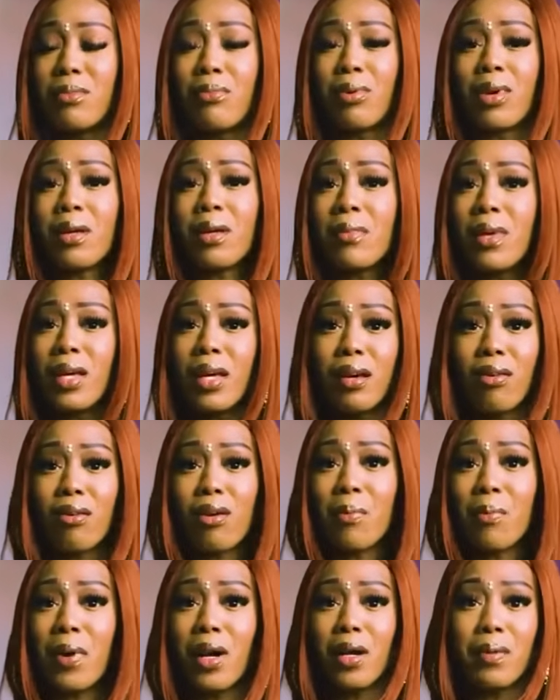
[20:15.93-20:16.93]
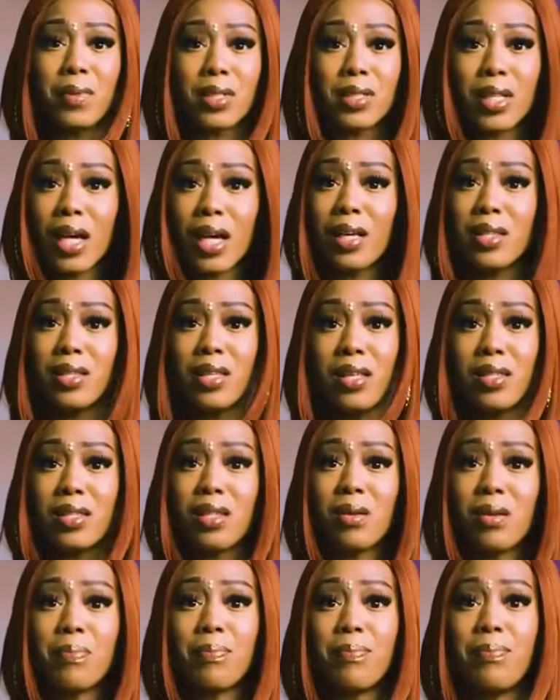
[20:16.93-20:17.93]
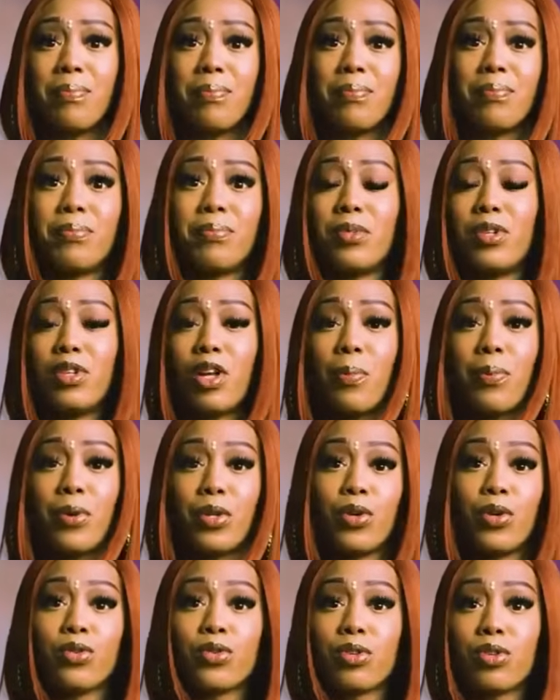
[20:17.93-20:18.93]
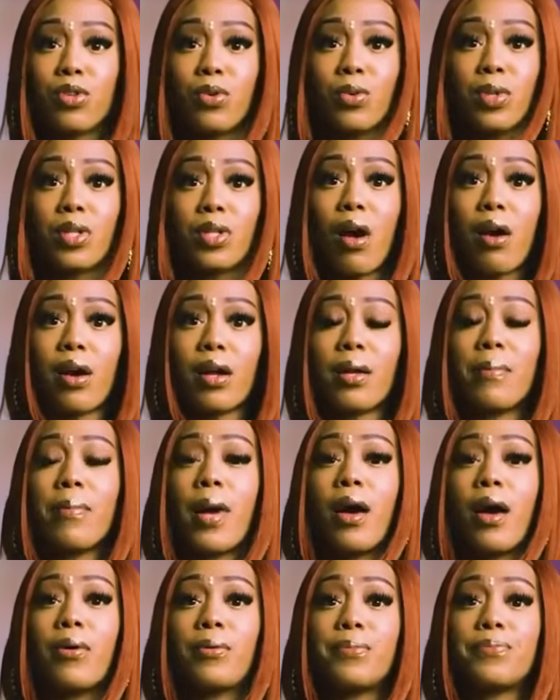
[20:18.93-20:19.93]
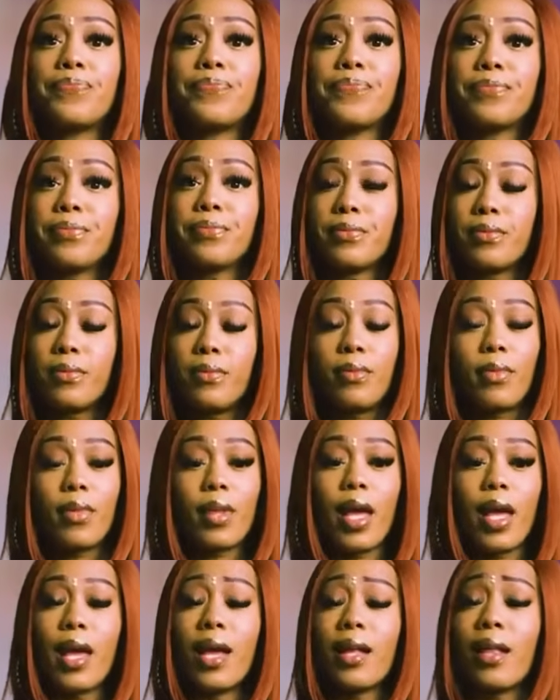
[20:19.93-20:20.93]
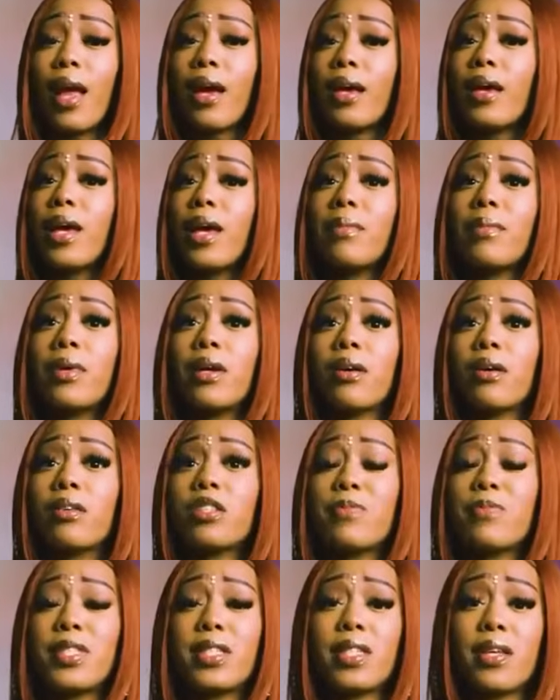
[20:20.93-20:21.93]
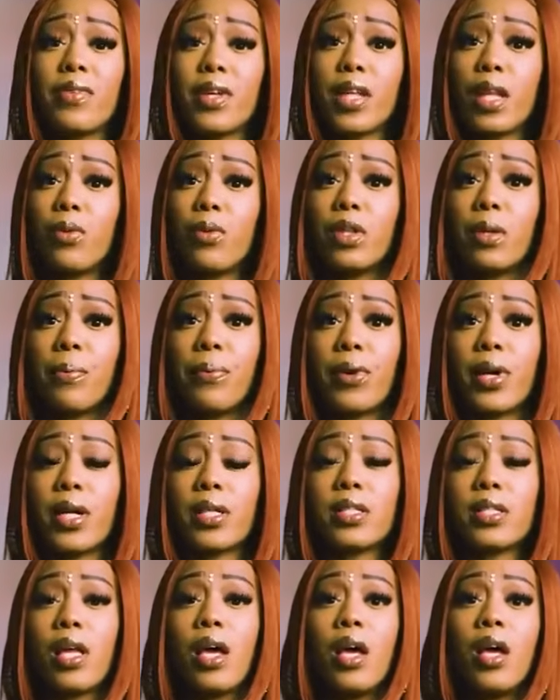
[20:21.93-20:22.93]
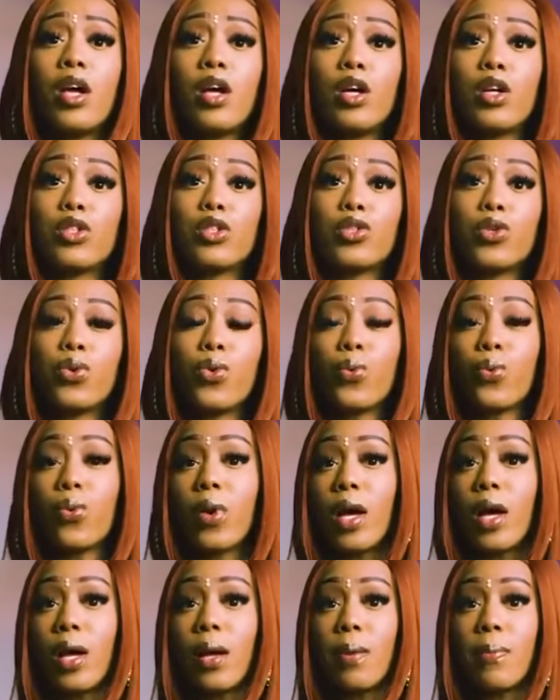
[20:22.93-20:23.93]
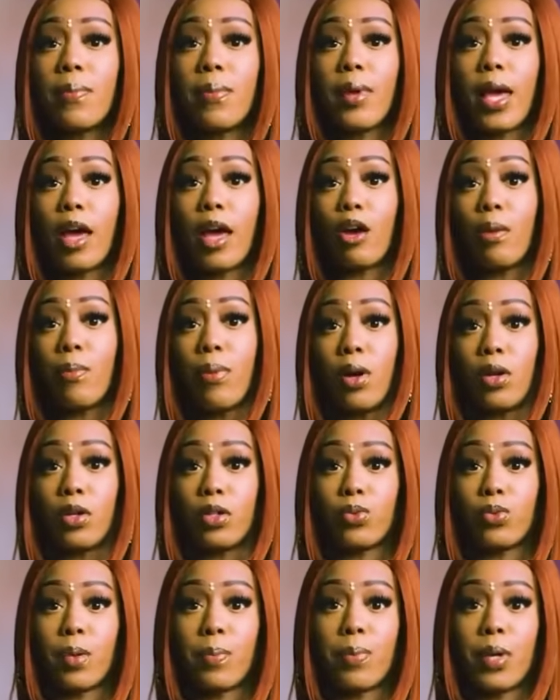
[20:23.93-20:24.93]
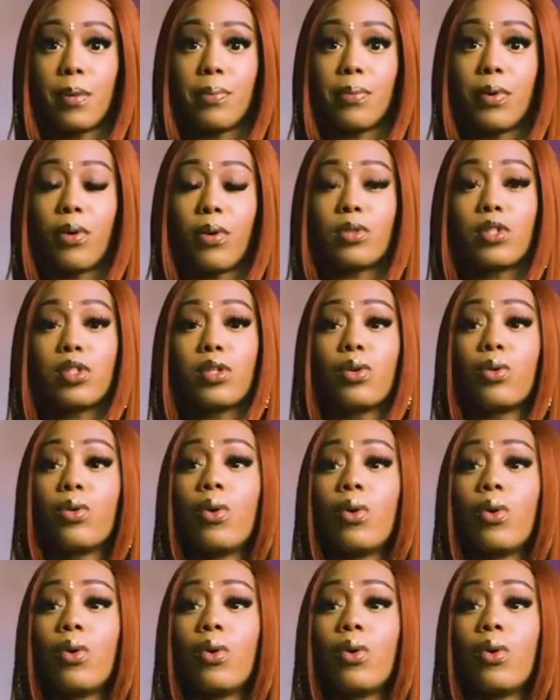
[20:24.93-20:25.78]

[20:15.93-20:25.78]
bring me here on purpose? Like, is this the, you know, producer you was talking about? And I came here specifically with the prince to rub elbows with people, too.